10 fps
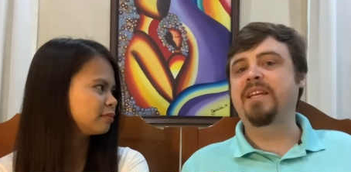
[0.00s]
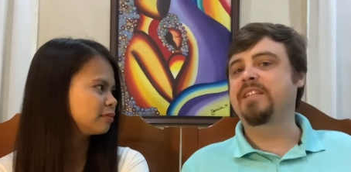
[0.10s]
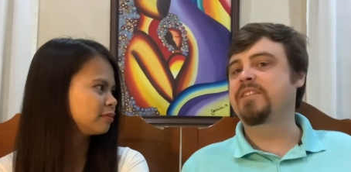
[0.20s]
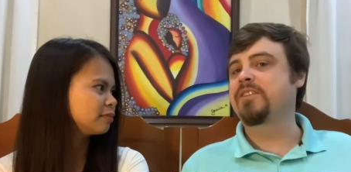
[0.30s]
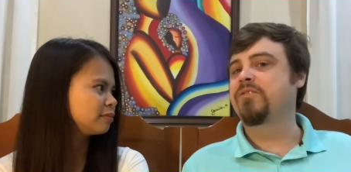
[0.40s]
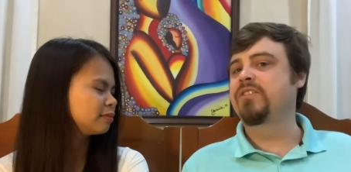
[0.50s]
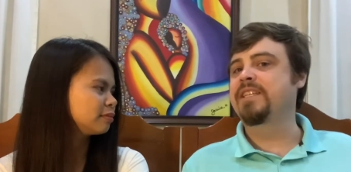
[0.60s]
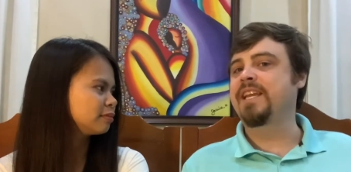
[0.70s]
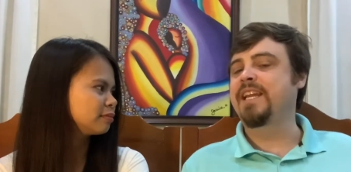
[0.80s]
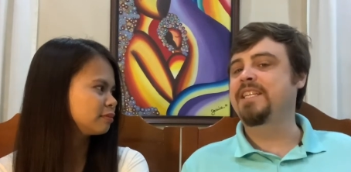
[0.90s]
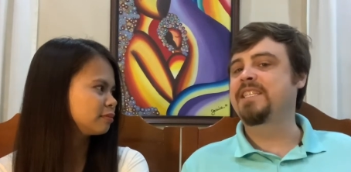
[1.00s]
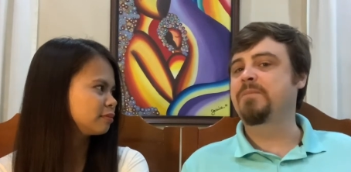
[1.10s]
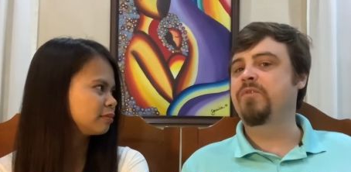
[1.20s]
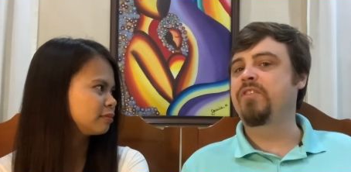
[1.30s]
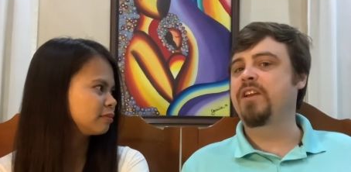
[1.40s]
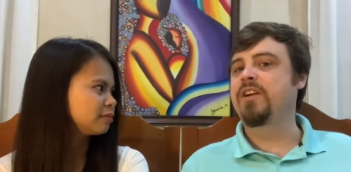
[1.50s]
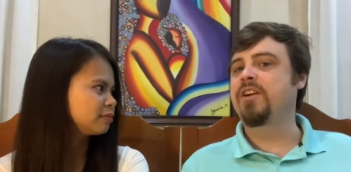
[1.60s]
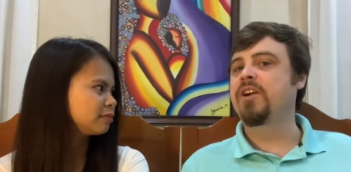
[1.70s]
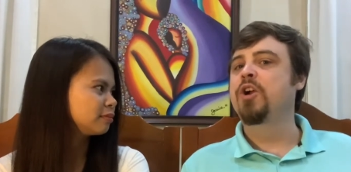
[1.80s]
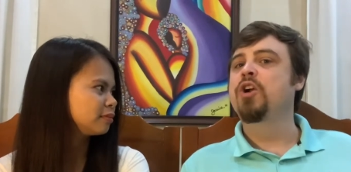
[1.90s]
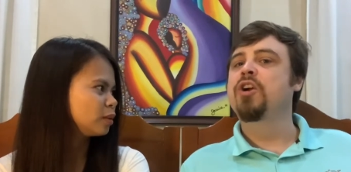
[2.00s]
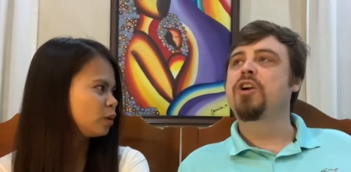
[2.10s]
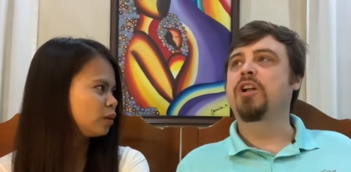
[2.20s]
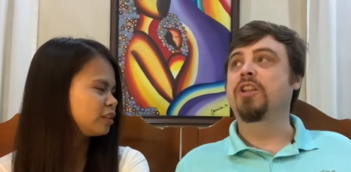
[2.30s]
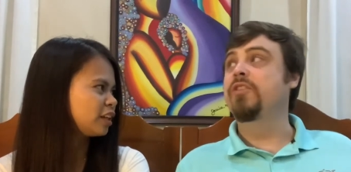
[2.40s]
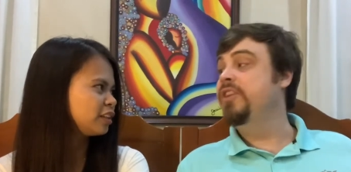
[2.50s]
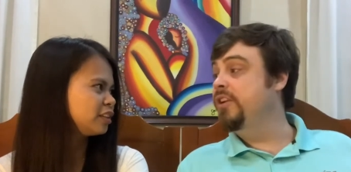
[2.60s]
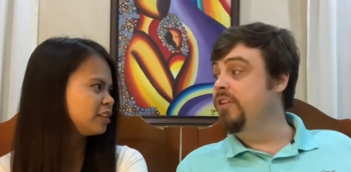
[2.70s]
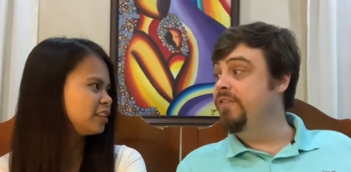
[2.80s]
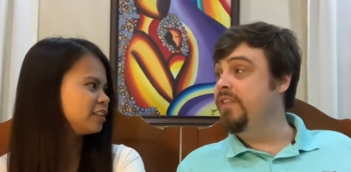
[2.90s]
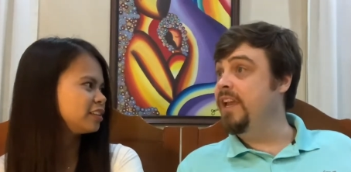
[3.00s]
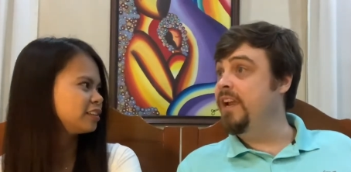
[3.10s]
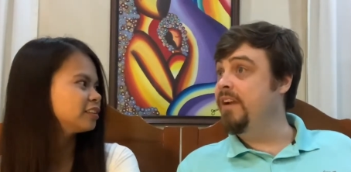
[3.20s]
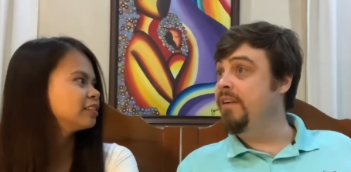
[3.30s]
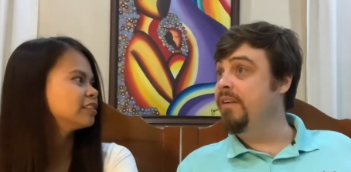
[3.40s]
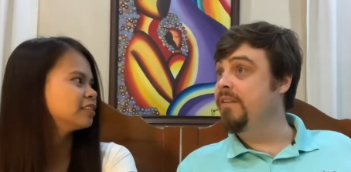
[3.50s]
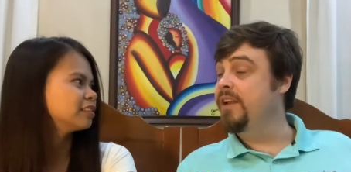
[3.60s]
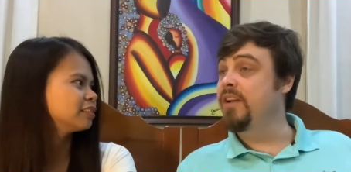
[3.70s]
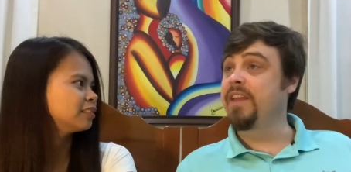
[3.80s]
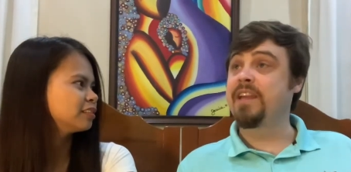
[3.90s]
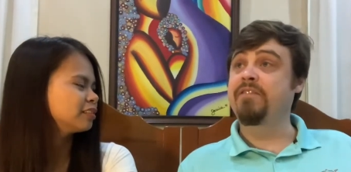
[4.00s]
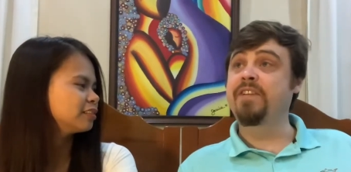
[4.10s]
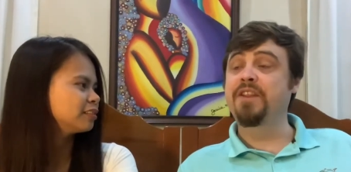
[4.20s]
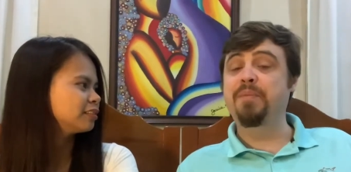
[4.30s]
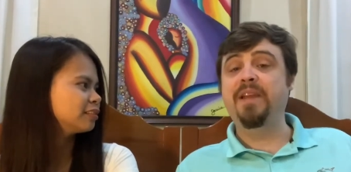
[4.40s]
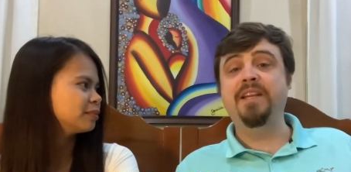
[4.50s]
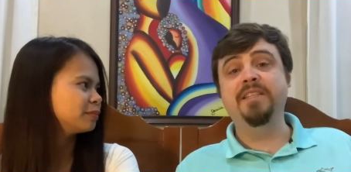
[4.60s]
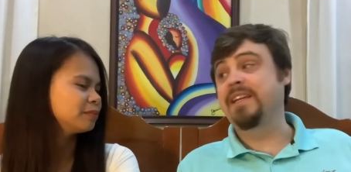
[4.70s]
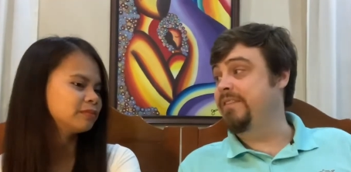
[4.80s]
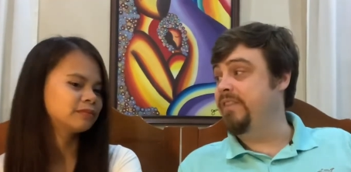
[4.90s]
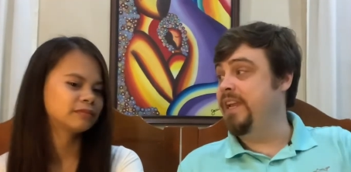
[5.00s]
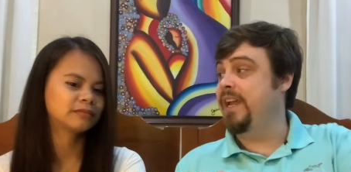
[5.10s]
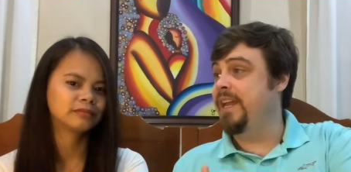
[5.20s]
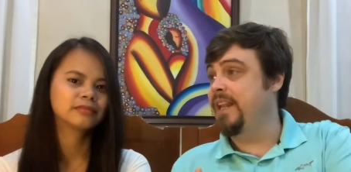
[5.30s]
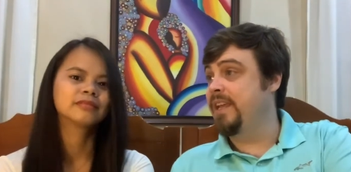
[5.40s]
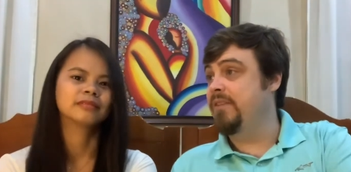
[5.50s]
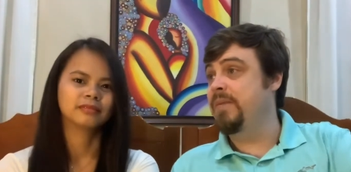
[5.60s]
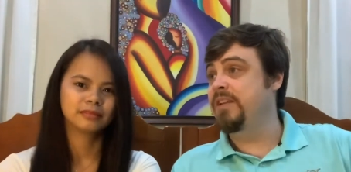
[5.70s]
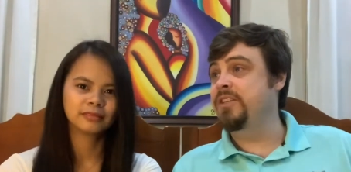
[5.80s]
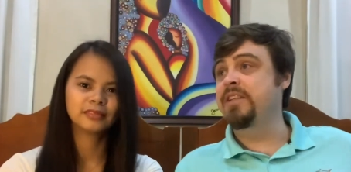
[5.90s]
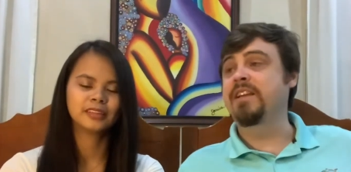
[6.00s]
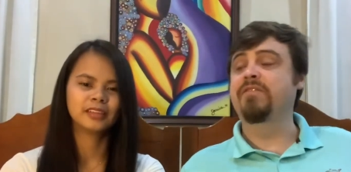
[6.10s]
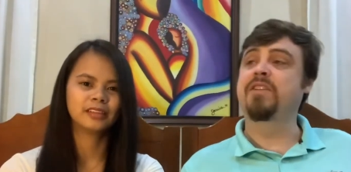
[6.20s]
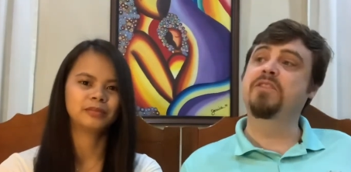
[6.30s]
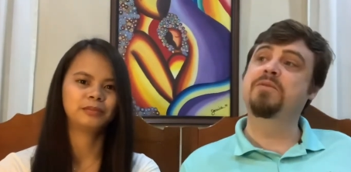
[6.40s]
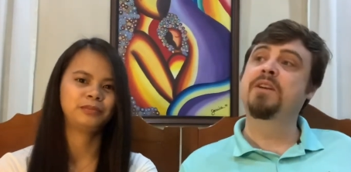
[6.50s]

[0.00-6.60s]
Speaker 1: still retain some of their colonial yeah. flair. You know, like in Philippines, like Vigan, like you mentioned, yeah. there's